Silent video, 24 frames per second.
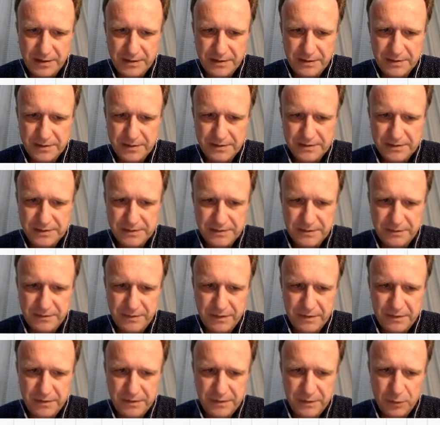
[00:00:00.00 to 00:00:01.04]
the
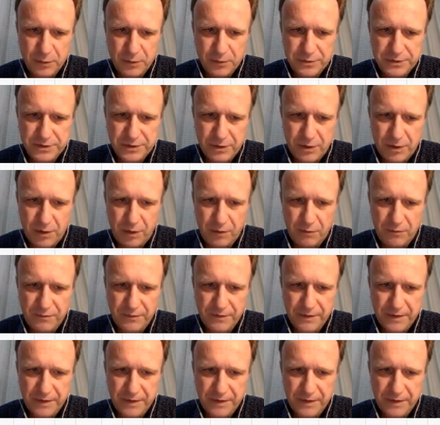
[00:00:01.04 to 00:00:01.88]
fifth root of